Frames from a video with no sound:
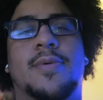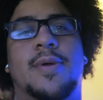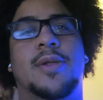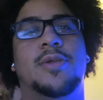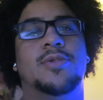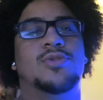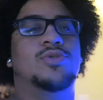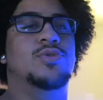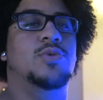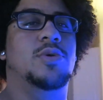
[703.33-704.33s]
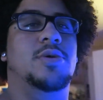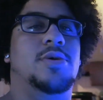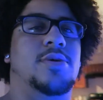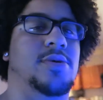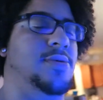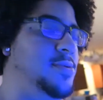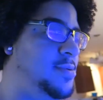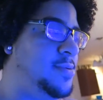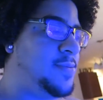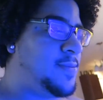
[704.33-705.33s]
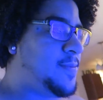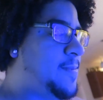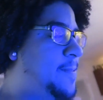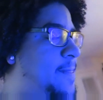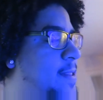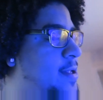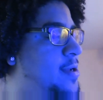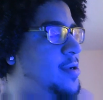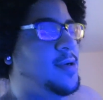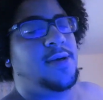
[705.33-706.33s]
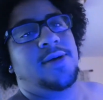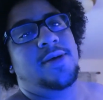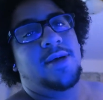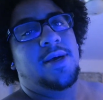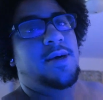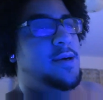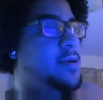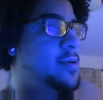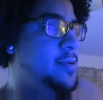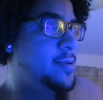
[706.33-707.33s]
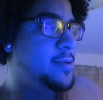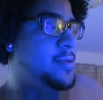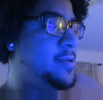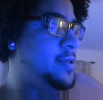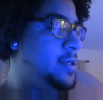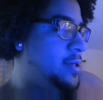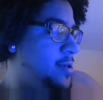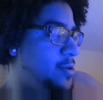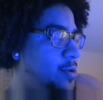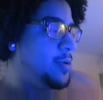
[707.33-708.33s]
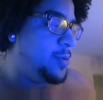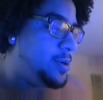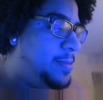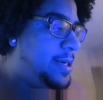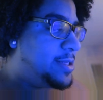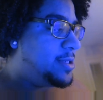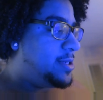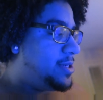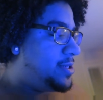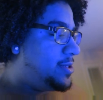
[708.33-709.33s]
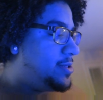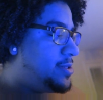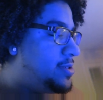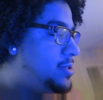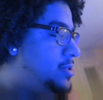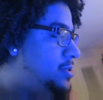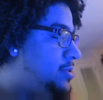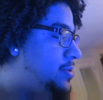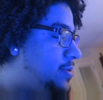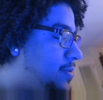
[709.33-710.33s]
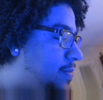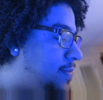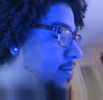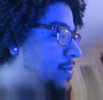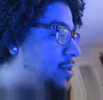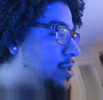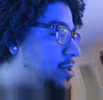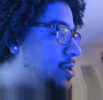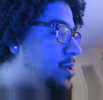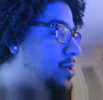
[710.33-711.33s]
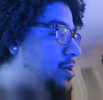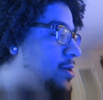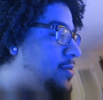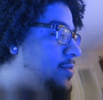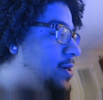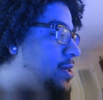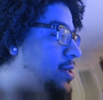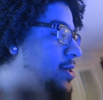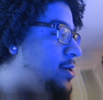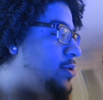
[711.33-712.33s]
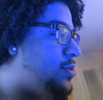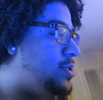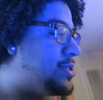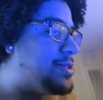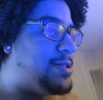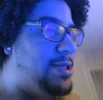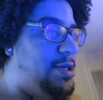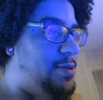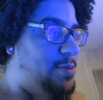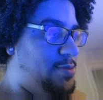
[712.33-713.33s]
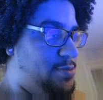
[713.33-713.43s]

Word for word: I didn't do it. Yeah. We're about to uh, get ready to go to sleep.